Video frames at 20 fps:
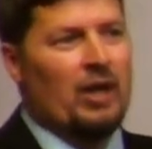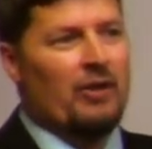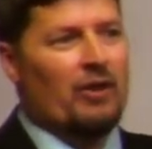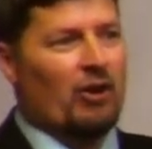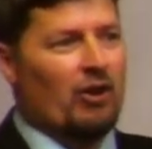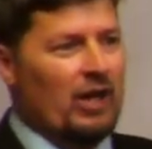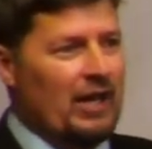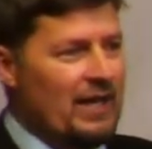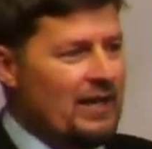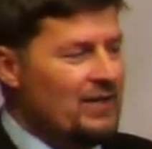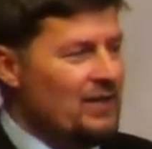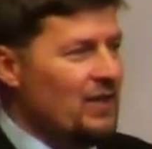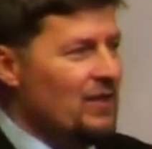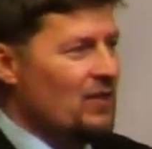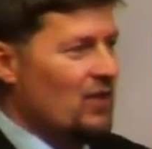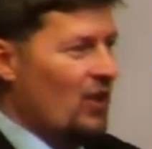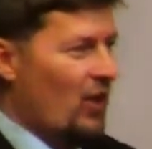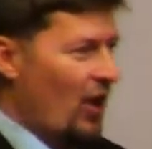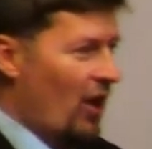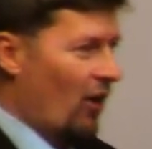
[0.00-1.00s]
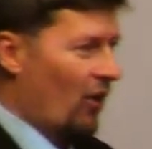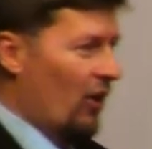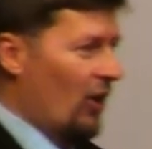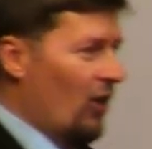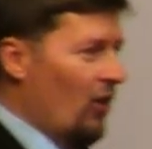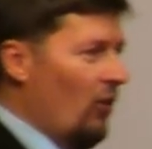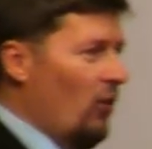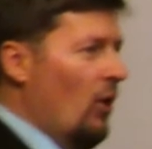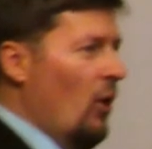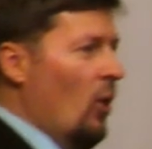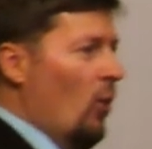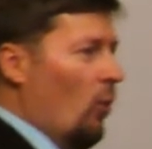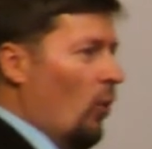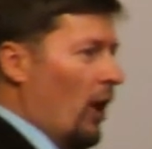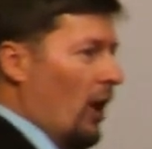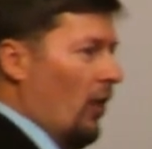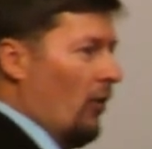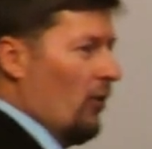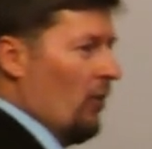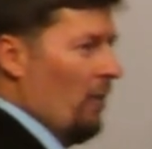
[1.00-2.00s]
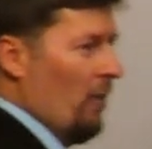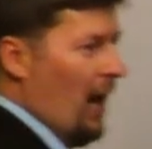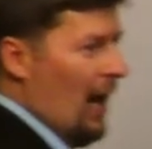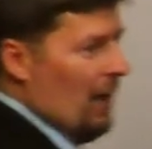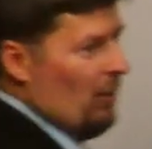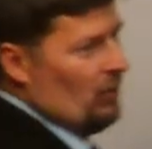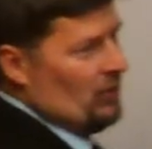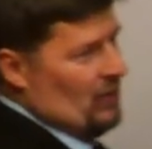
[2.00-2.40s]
there is a scenario where the Bible